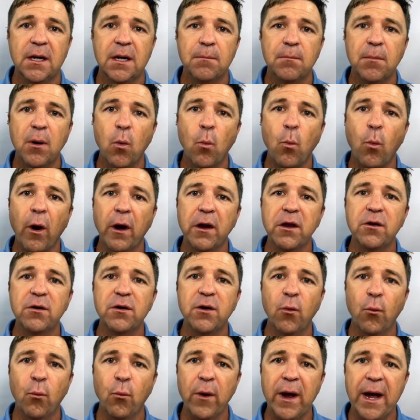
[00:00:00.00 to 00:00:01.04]
but where you
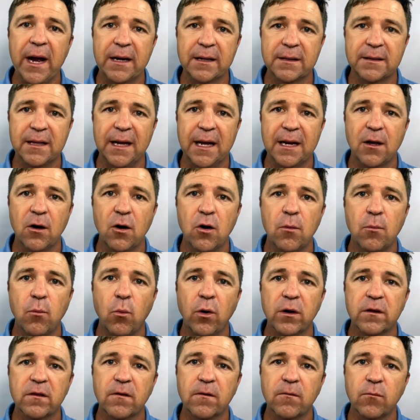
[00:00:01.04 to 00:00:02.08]
direct that hope,
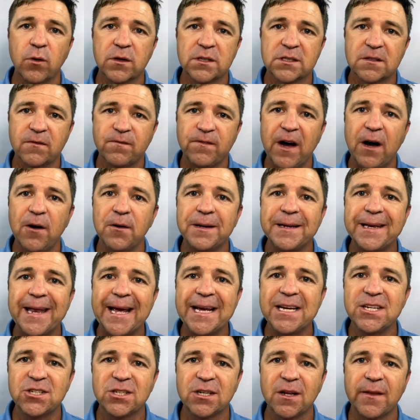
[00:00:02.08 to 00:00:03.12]
what's the
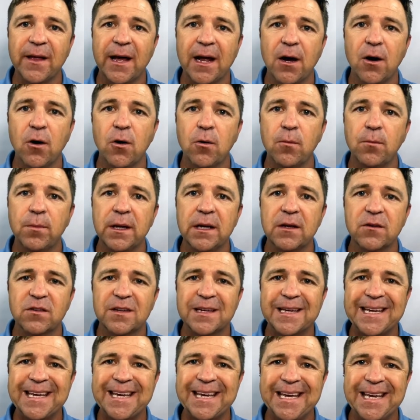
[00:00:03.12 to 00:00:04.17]
foundation of that hope
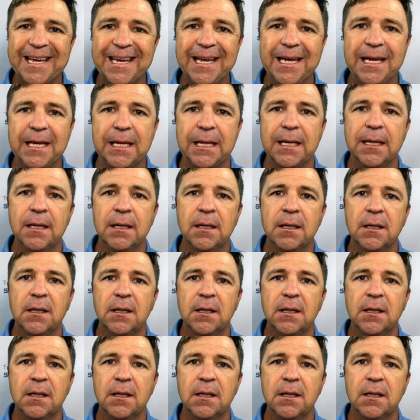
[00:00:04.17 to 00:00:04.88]
is key